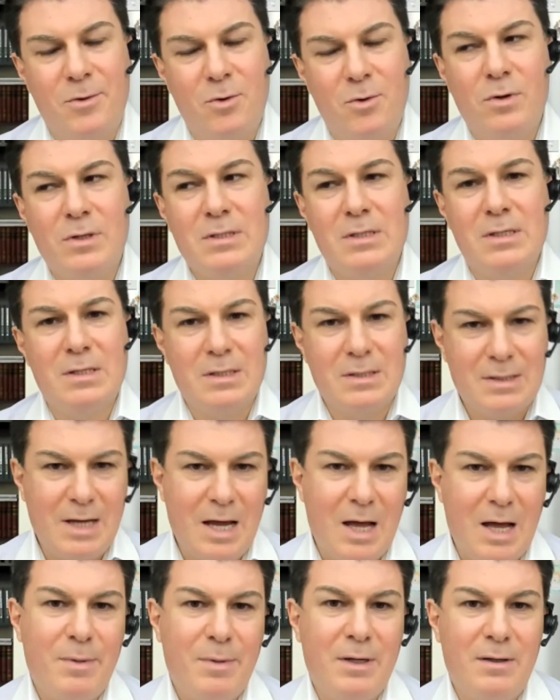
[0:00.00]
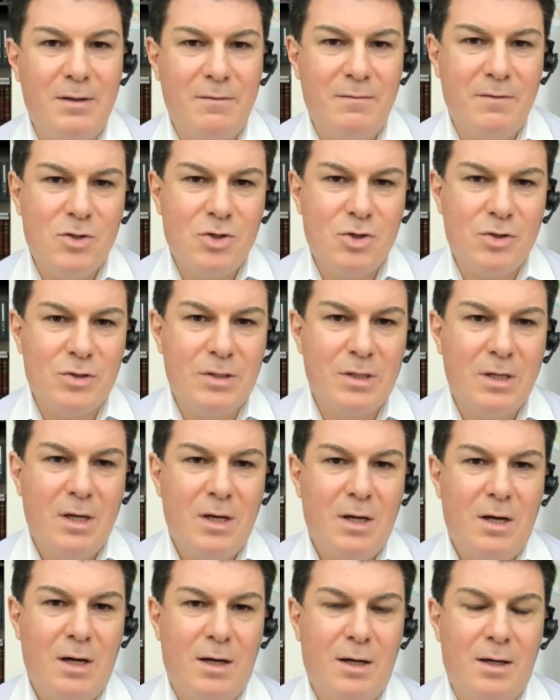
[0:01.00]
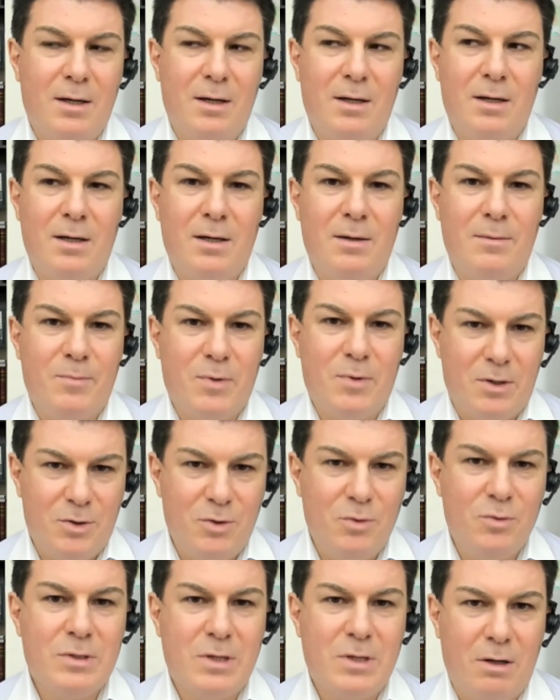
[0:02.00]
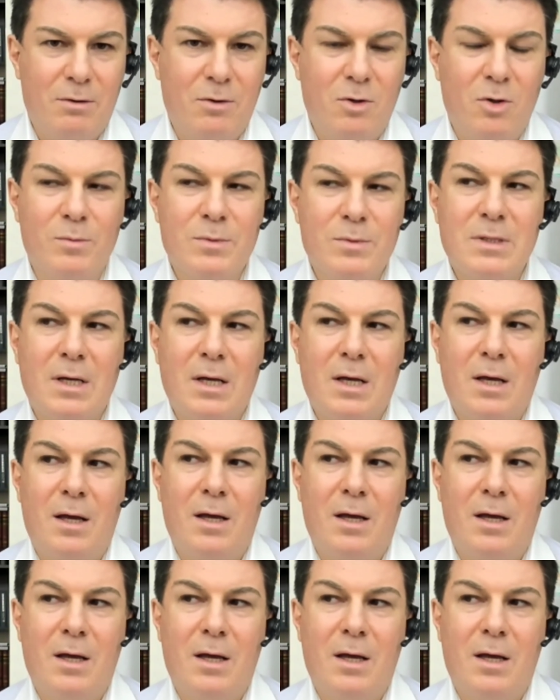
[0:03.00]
Durex is this company which is produce condoms.